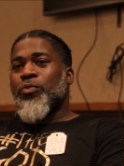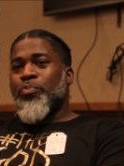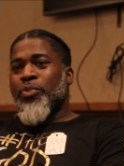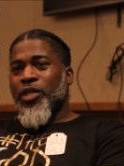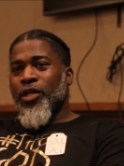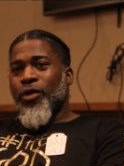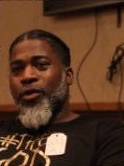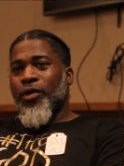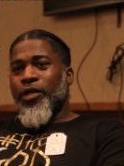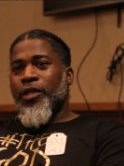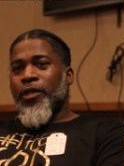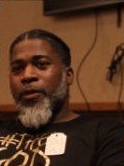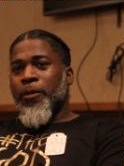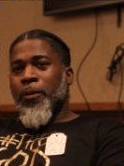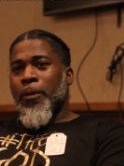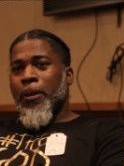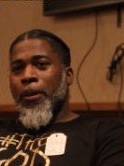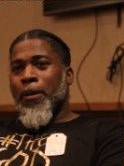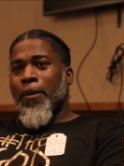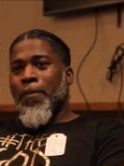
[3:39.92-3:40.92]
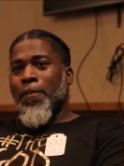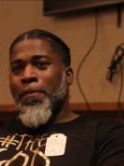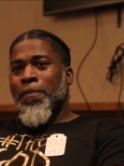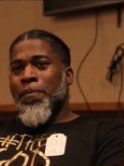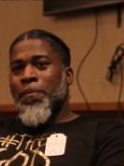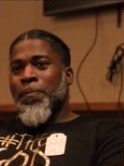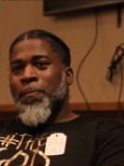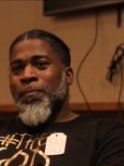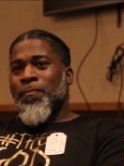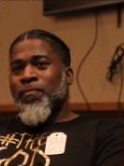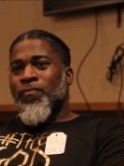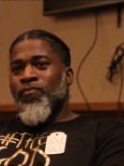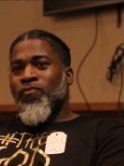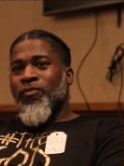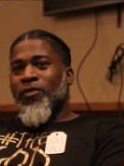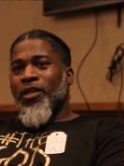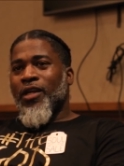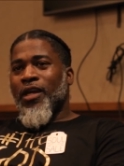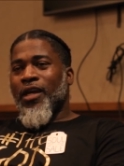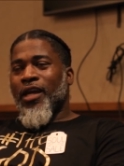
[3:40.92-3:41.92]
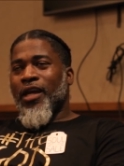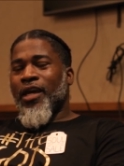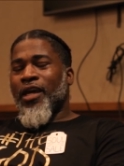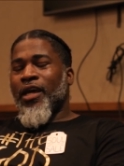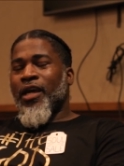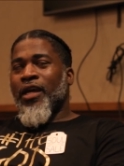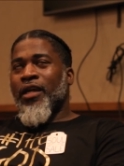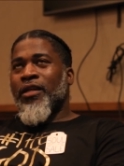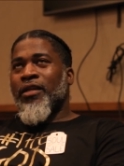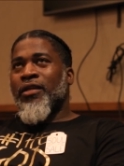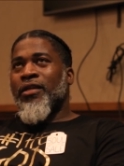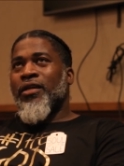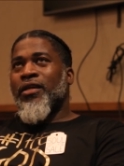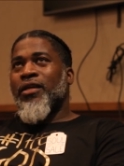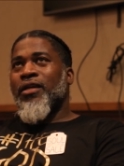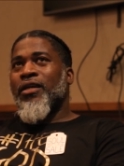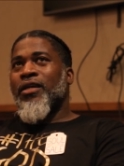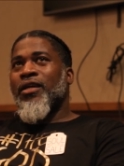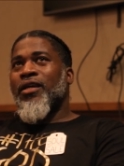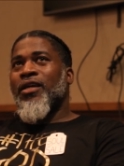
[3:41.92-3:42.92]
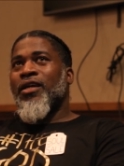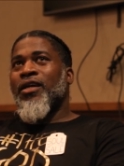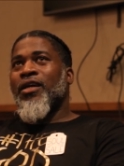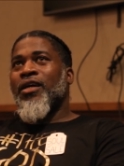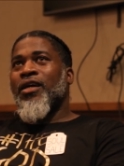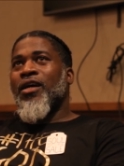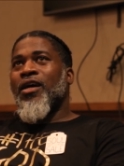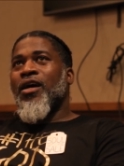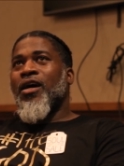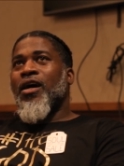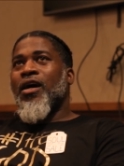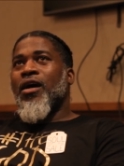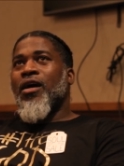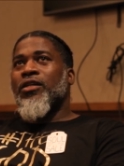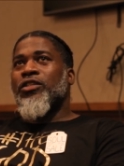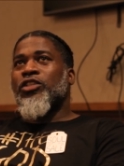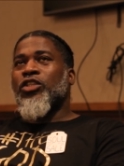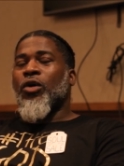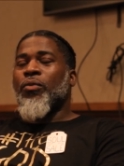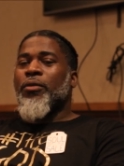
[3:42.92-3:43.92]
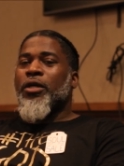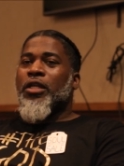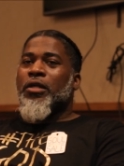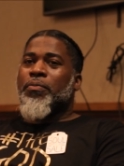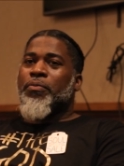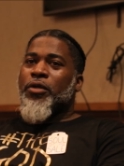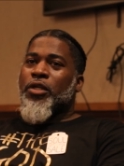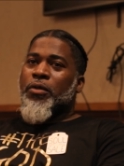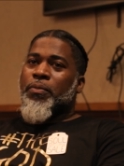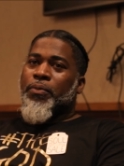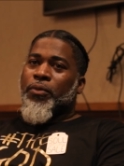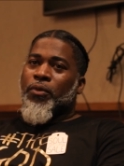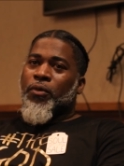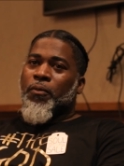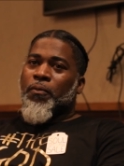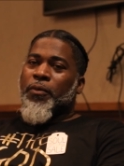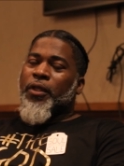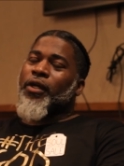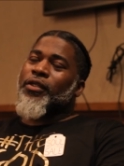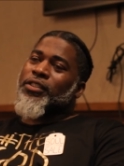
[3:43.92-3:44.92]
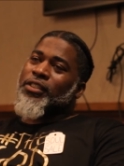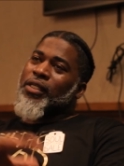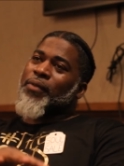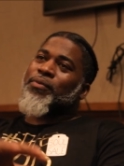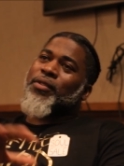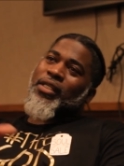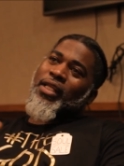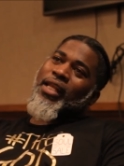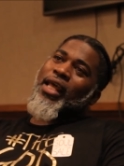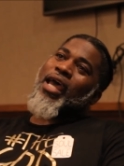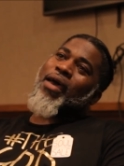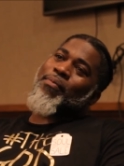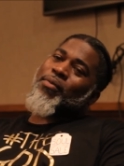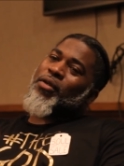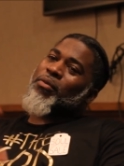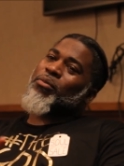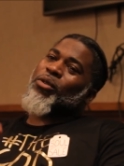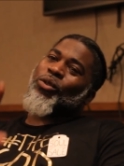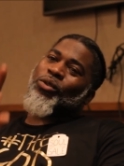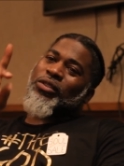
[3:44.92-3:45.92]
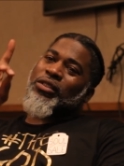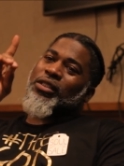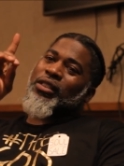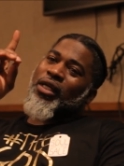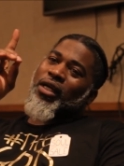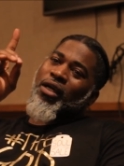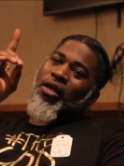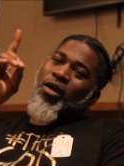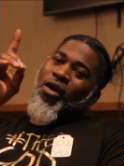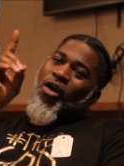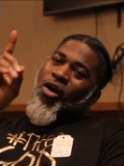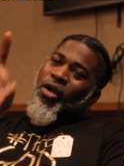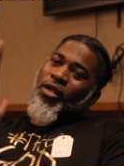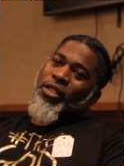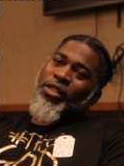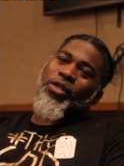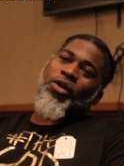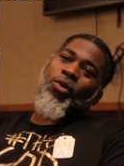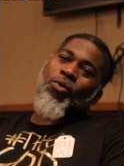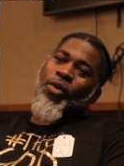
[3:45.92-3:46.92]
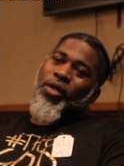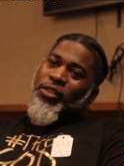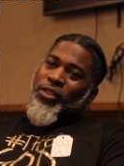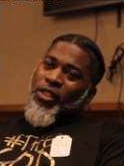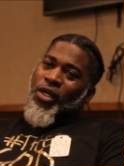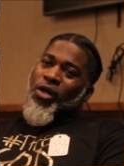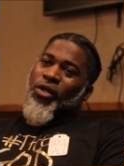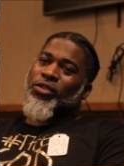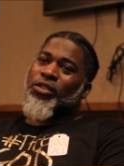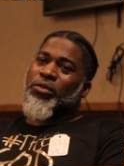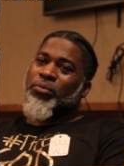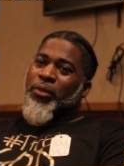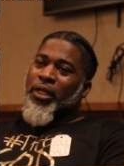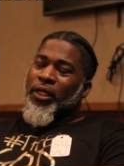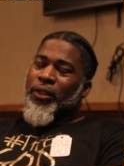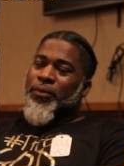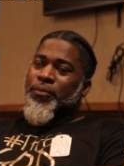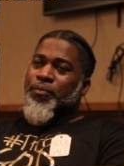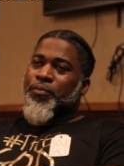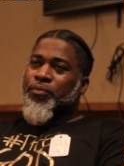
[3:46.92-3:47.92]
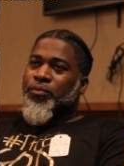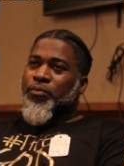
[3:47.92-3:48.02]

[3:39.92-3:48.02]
its period, mm. and so many people, there's something that happened to music that hardly no one talks about.